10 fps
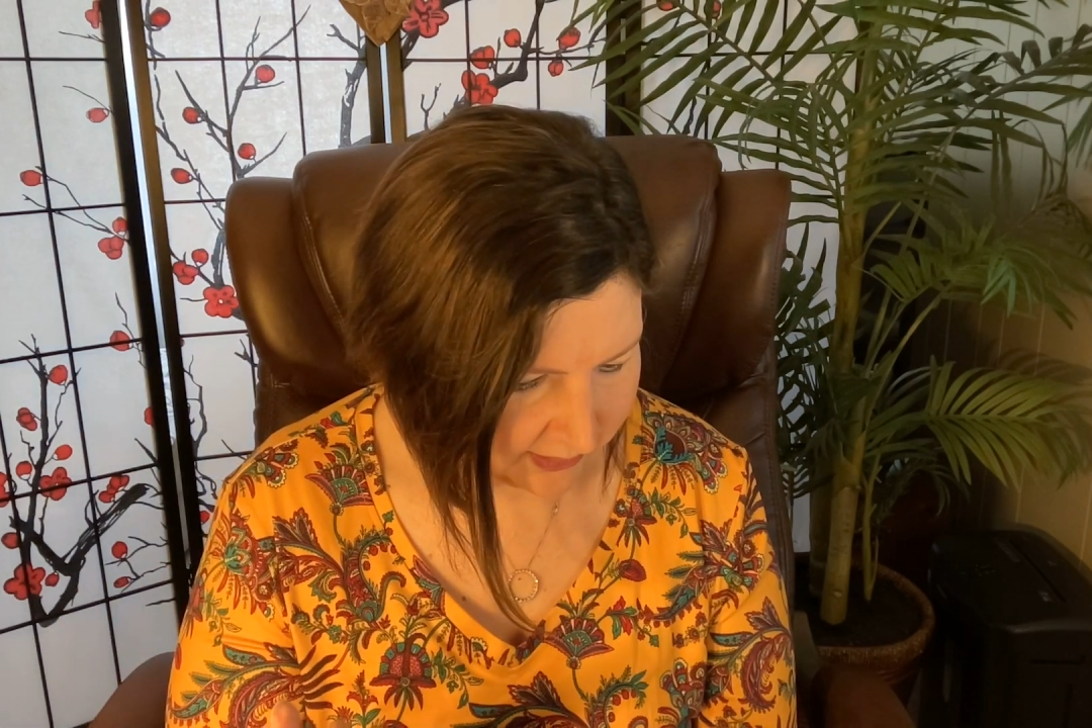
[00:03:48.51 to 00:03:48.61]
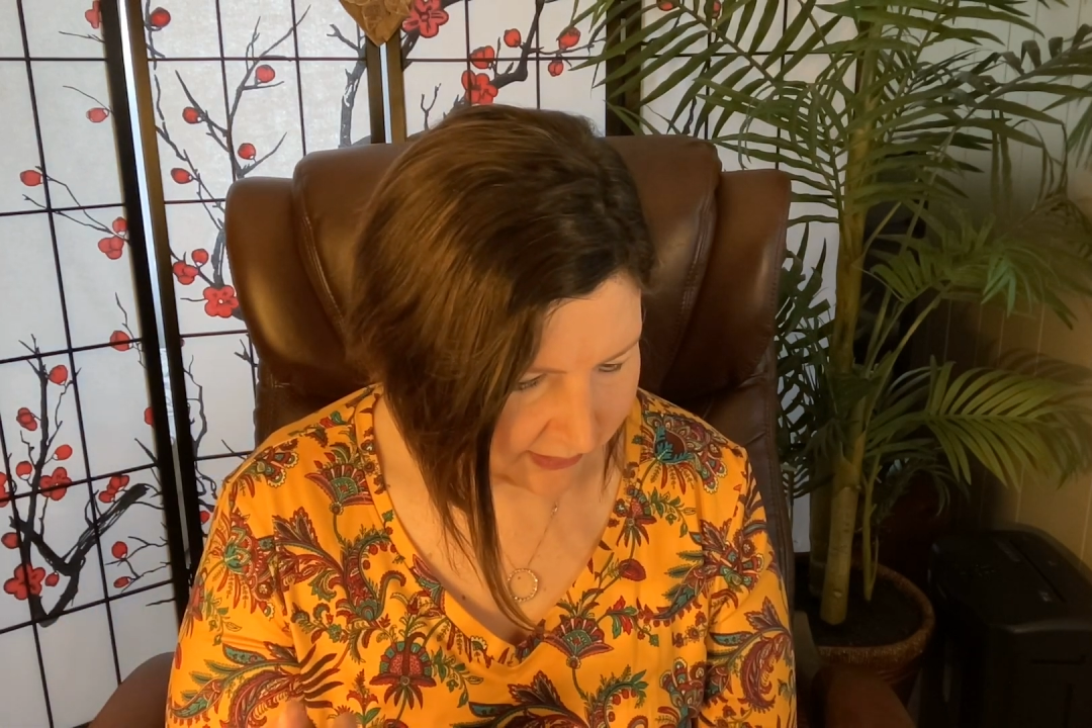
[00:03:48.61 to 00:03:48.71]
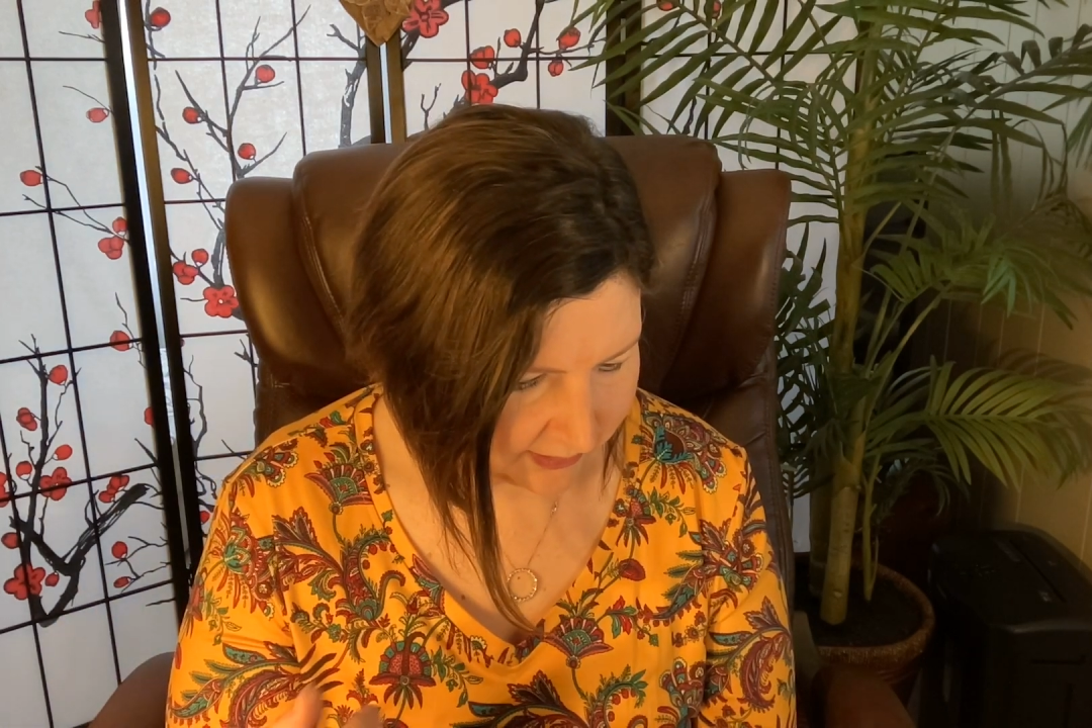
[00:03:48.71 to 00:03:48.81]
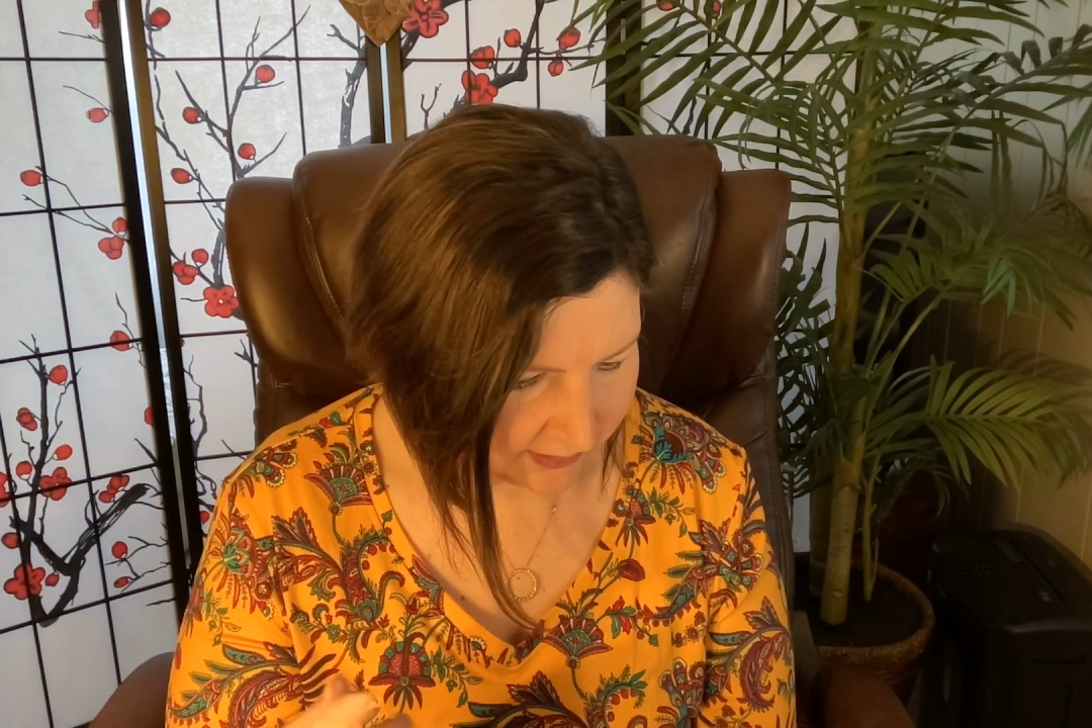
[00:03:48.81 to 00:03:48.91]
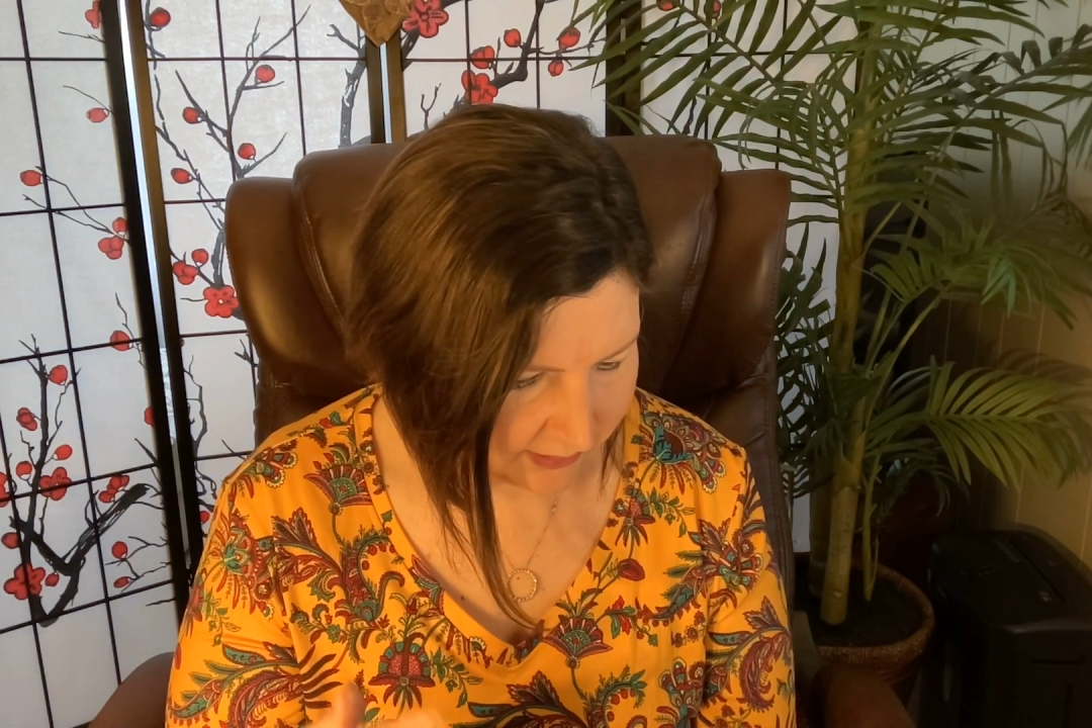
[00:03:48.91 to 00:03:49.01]

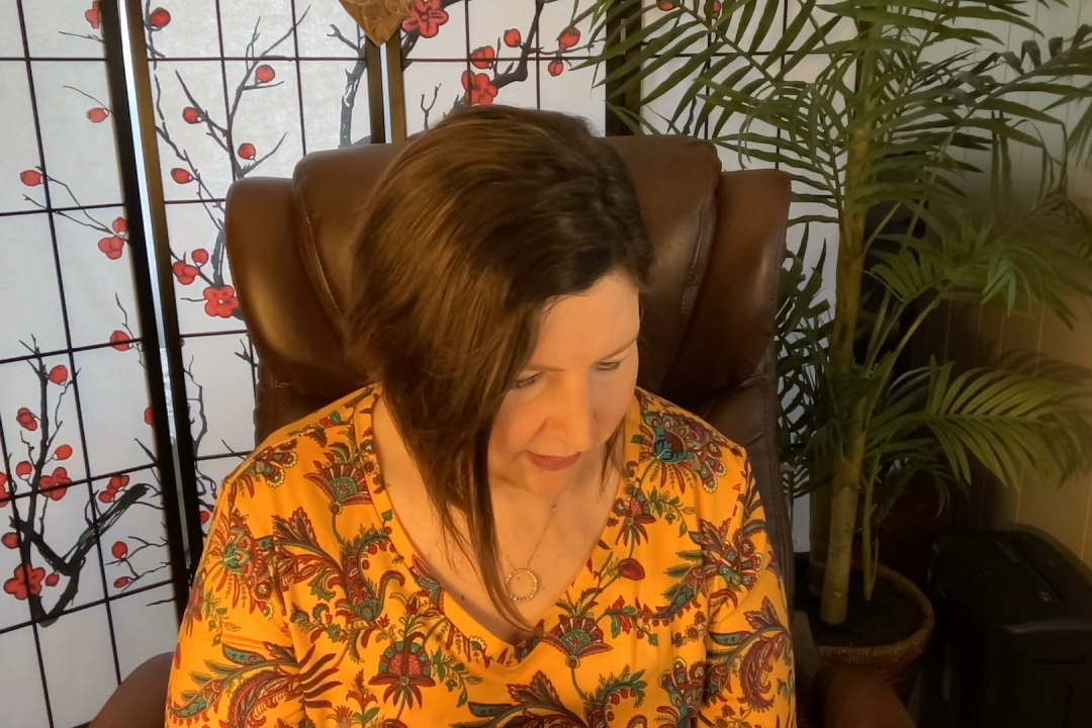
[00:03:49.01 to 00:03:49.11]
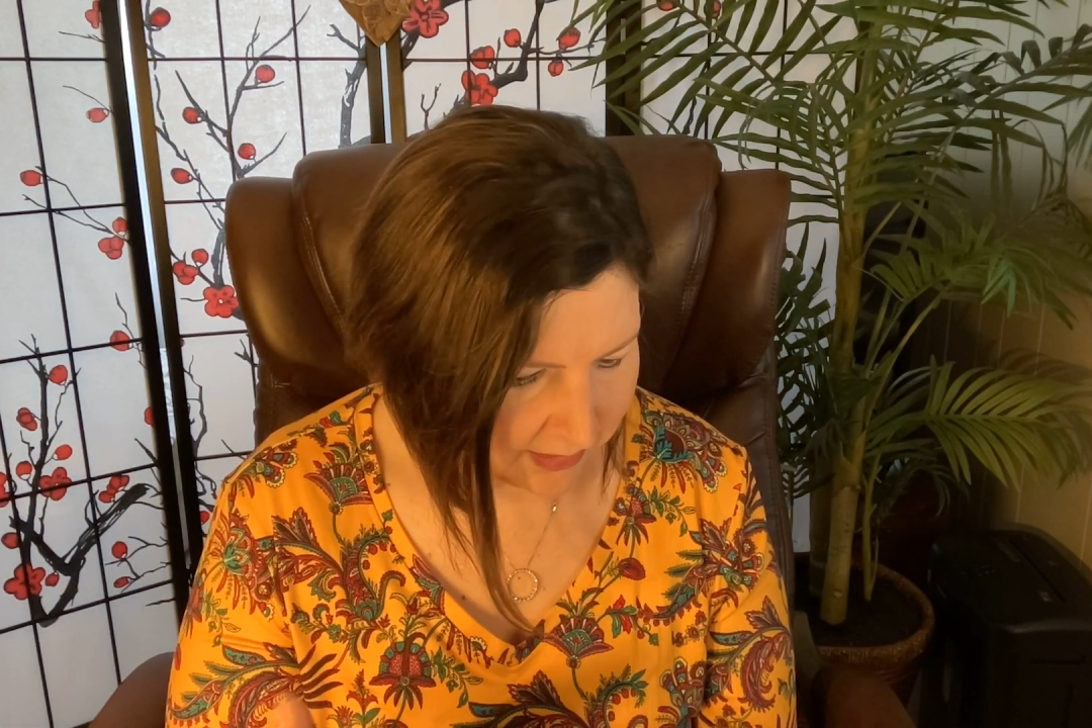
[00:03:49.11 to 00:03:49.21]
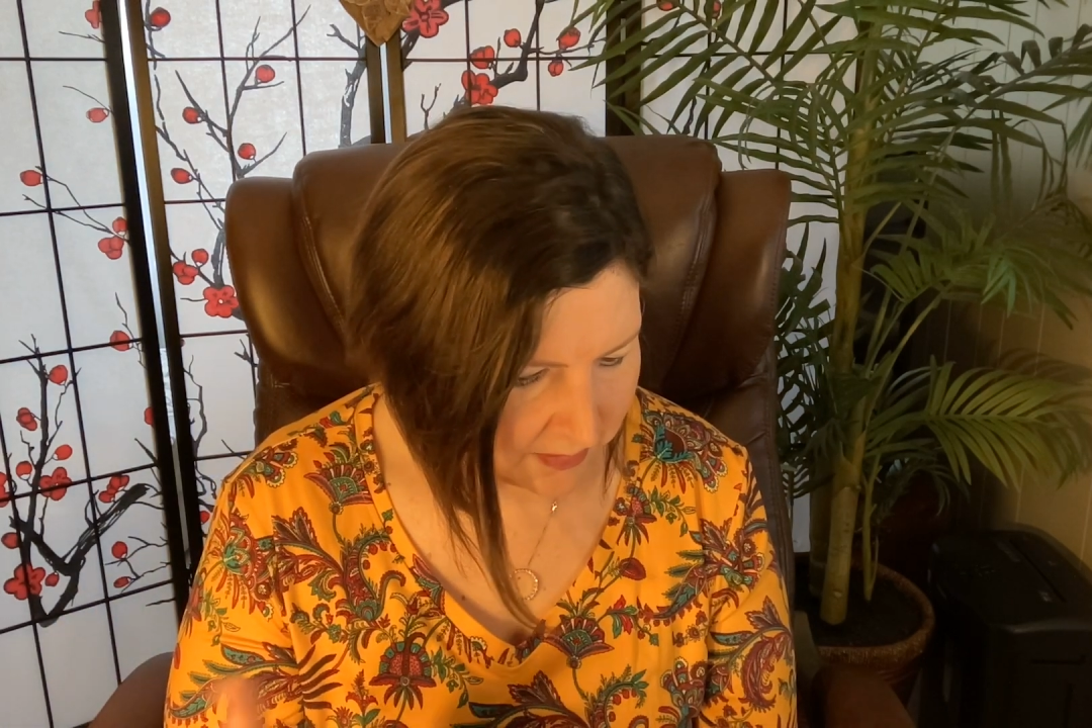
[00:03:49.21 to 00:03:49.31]
and